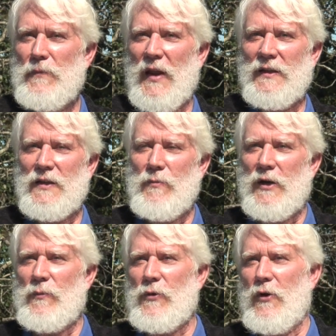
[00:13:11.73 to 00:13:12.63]
I say
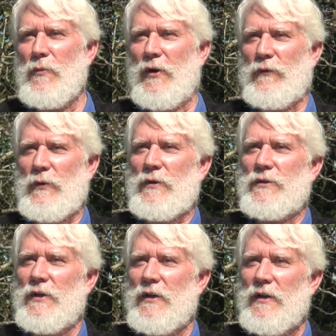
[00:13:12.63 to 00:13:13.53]
make up your own
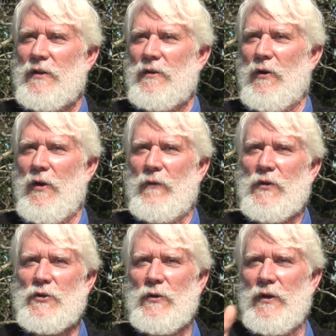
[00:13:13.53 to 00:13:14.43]
metaphors. You don't have to
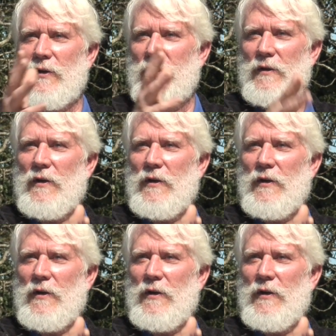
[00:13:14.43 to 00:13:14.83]
join